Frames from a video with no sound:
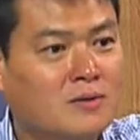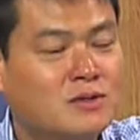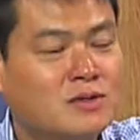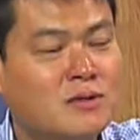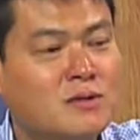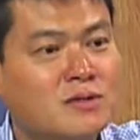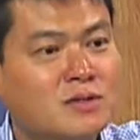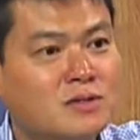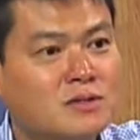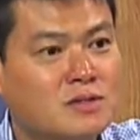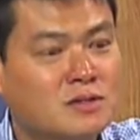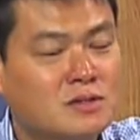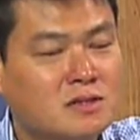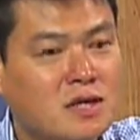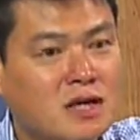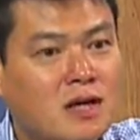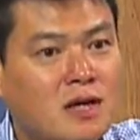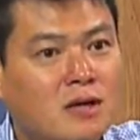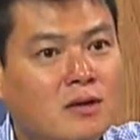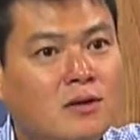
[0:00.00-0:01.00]
So this is
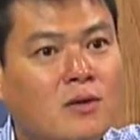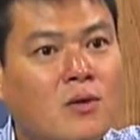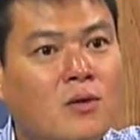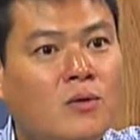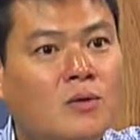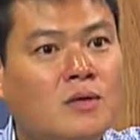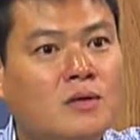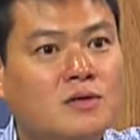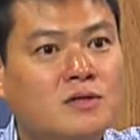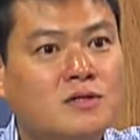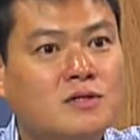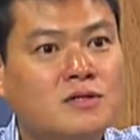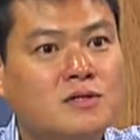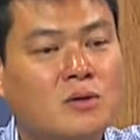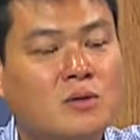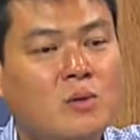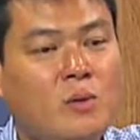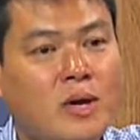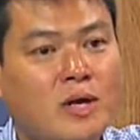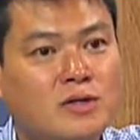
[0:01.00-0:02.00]
not only this is
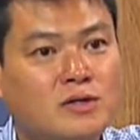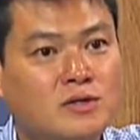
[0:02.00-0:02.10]
a way